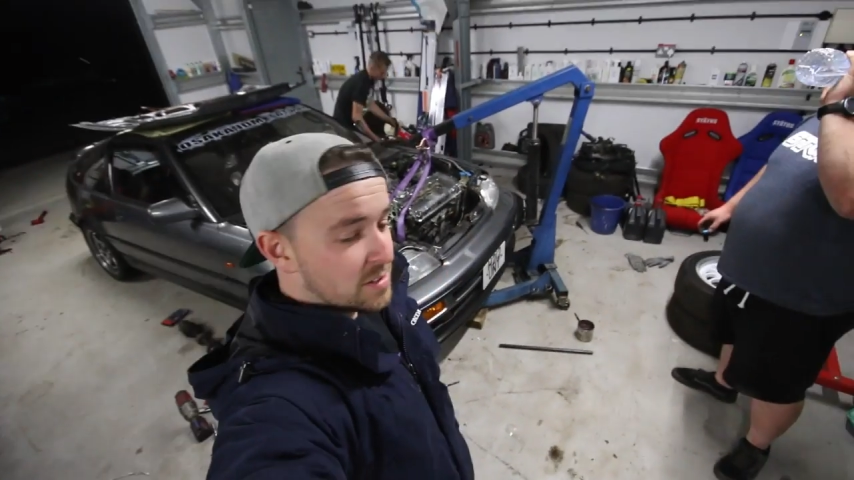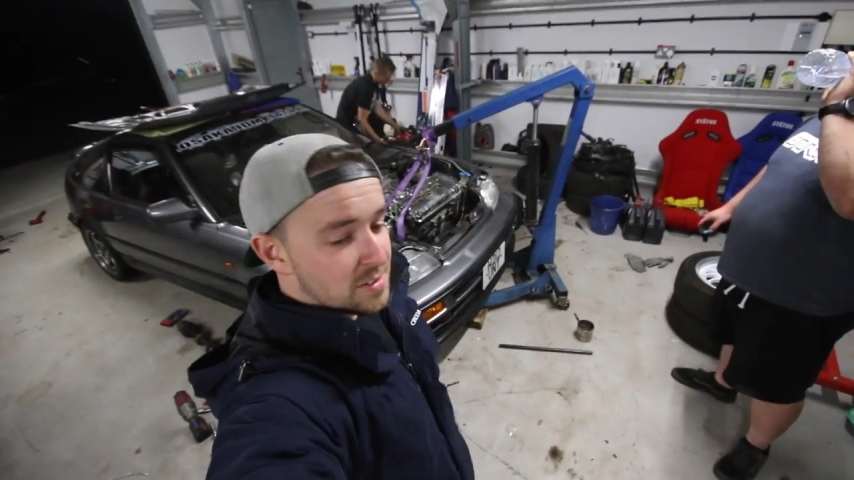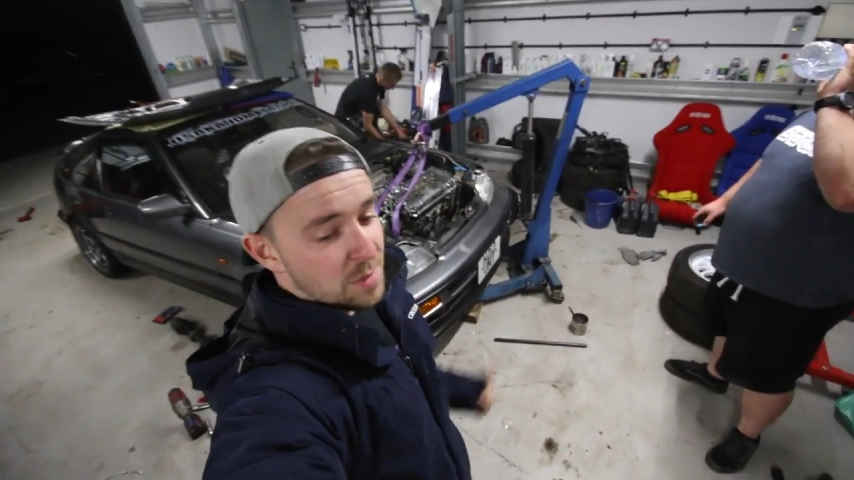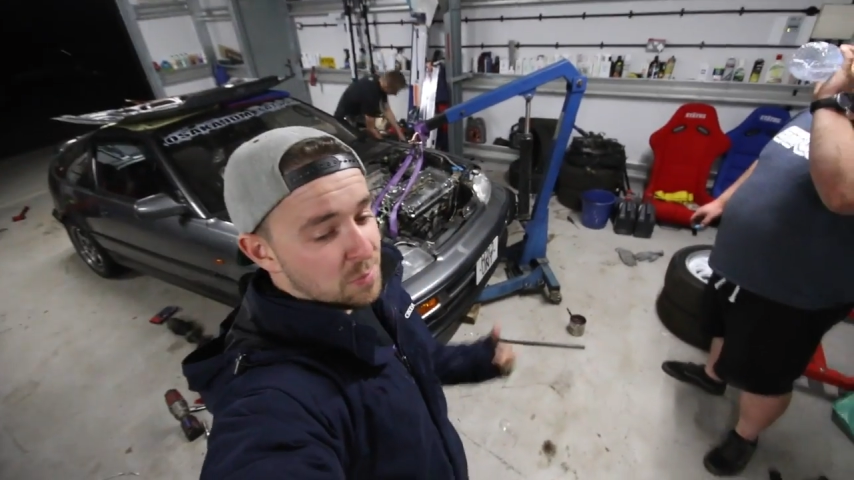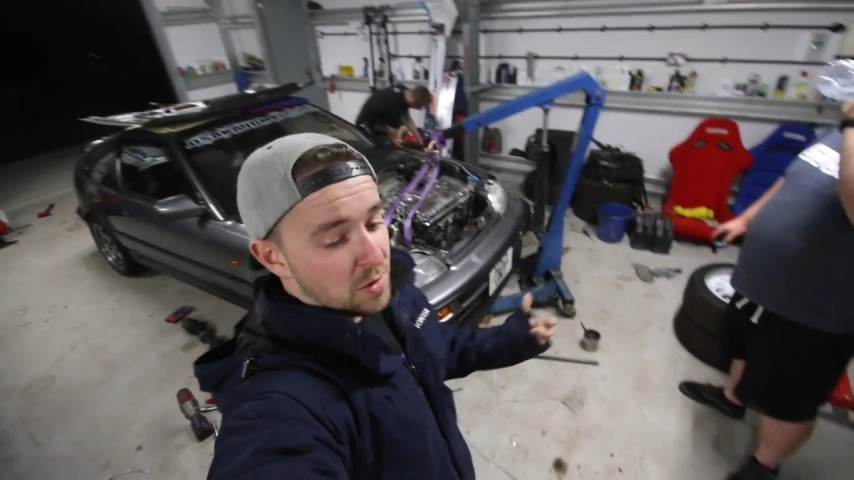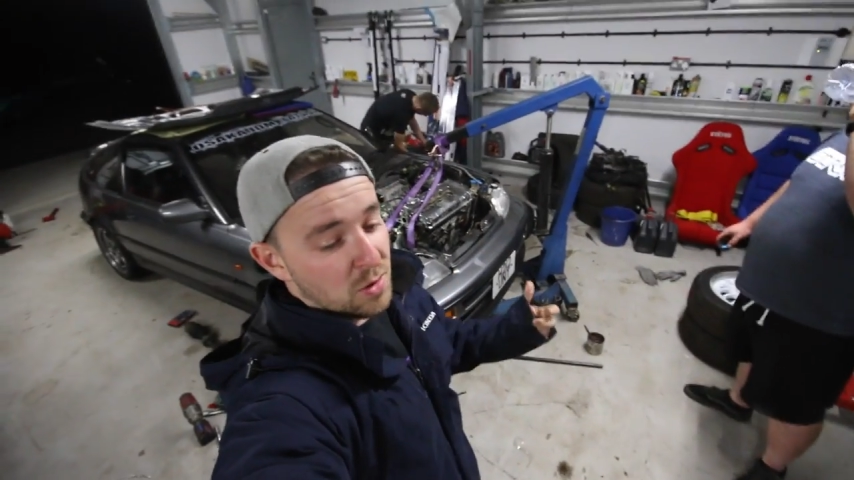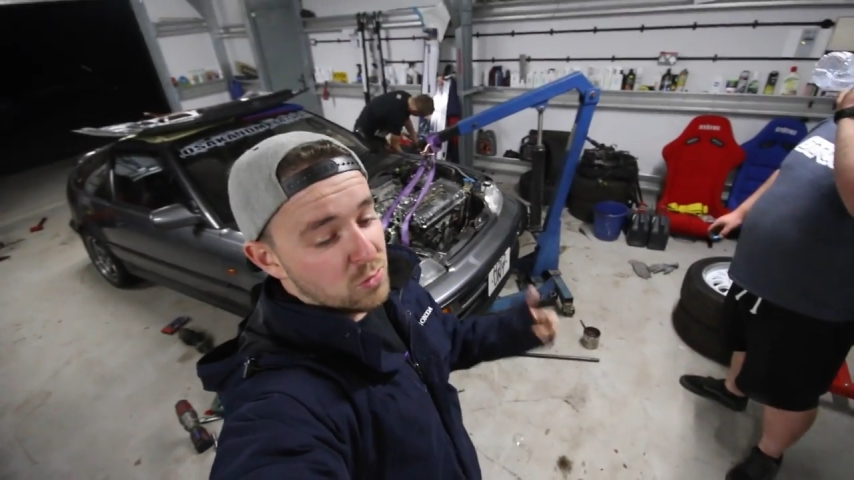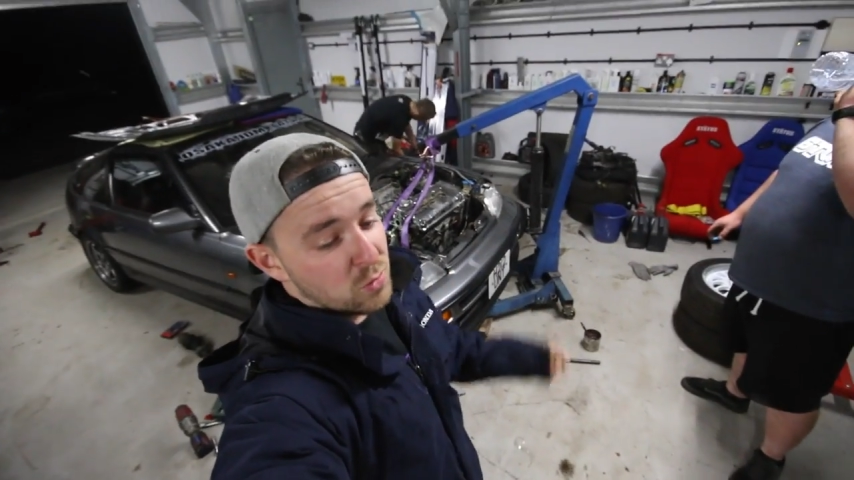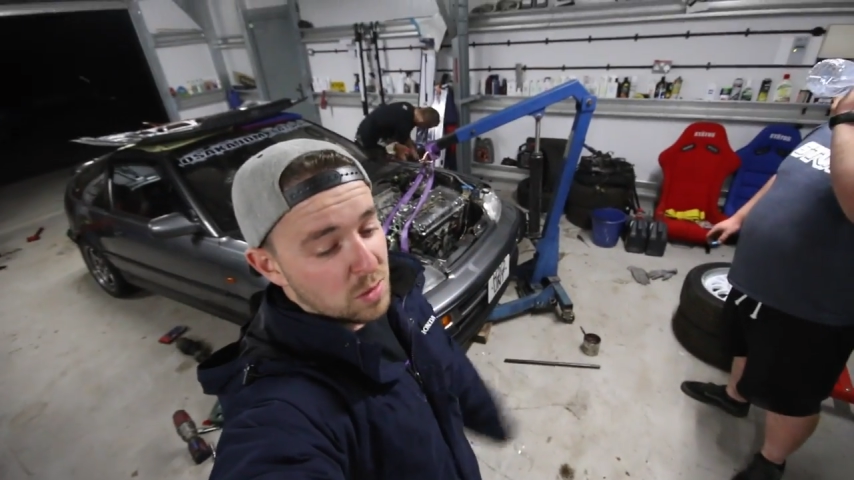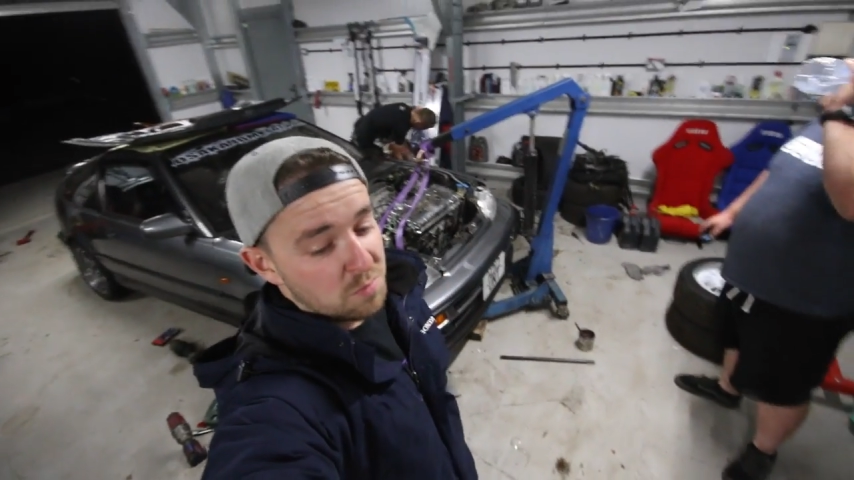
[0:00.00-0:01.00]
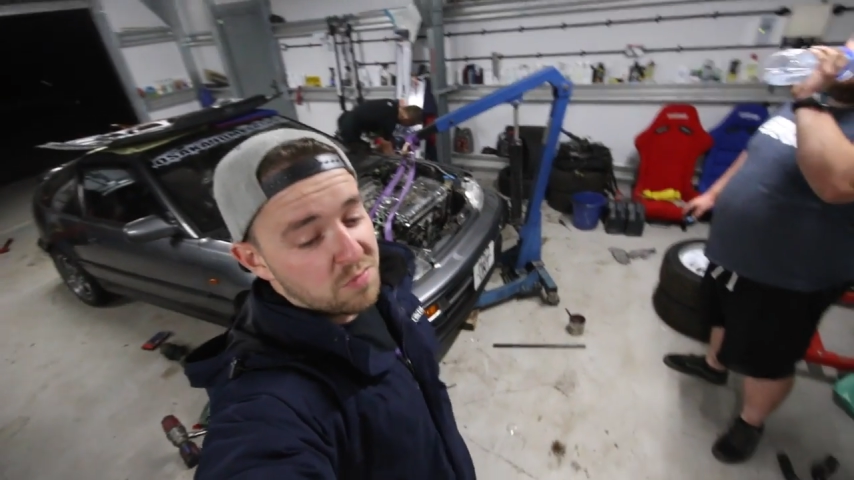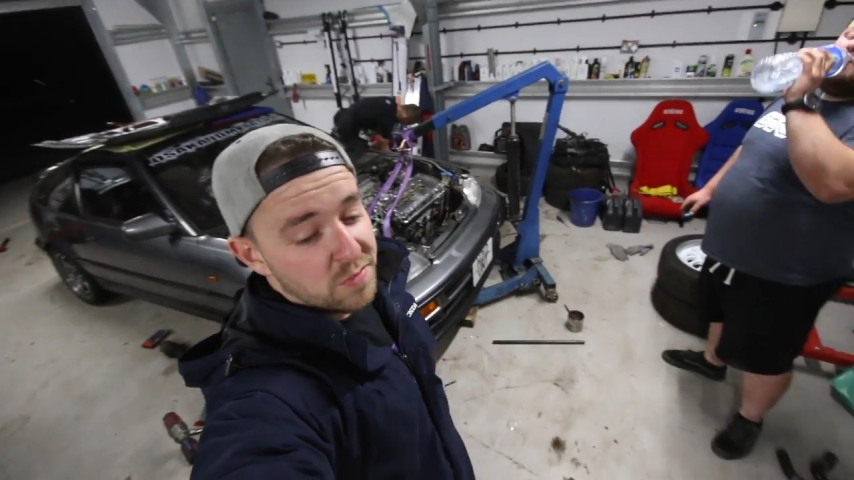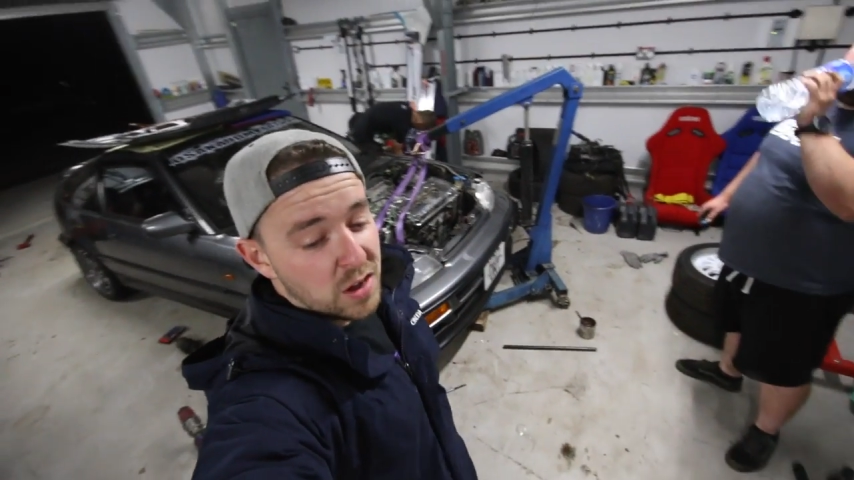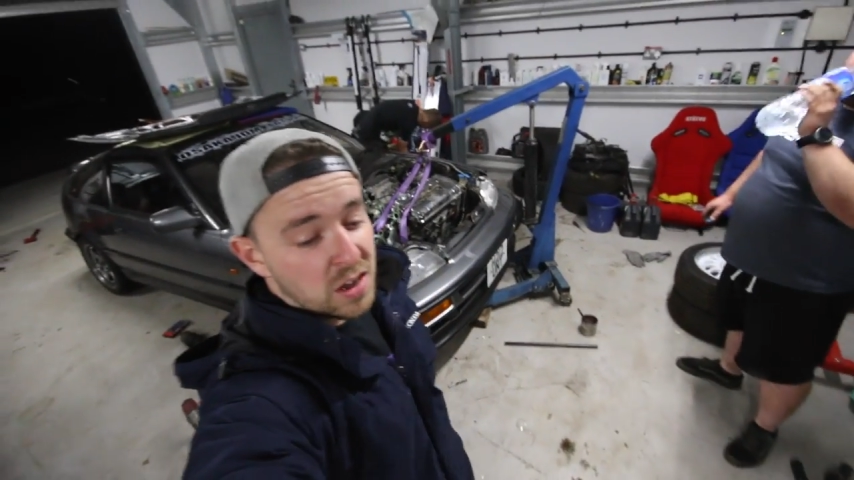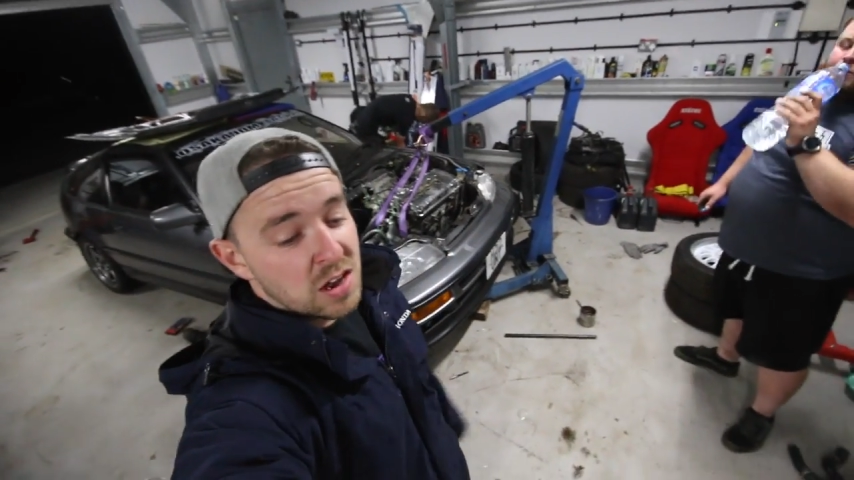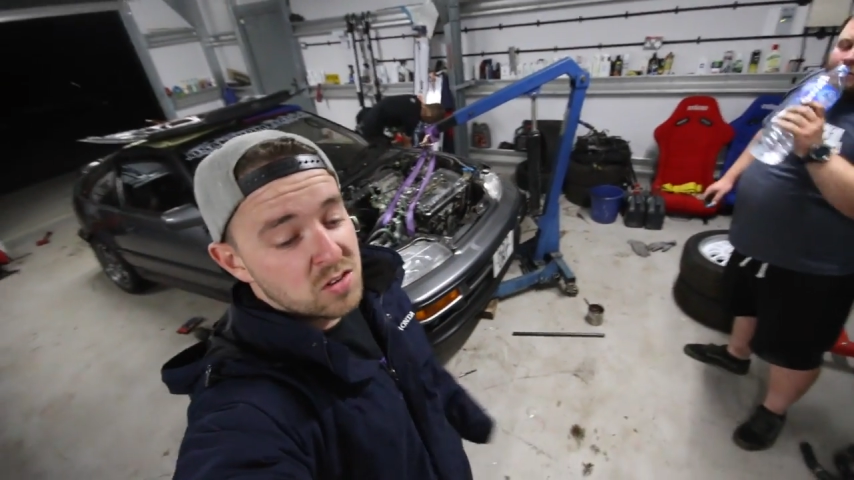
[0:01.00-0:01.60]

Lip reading: Except that I lost all them fucking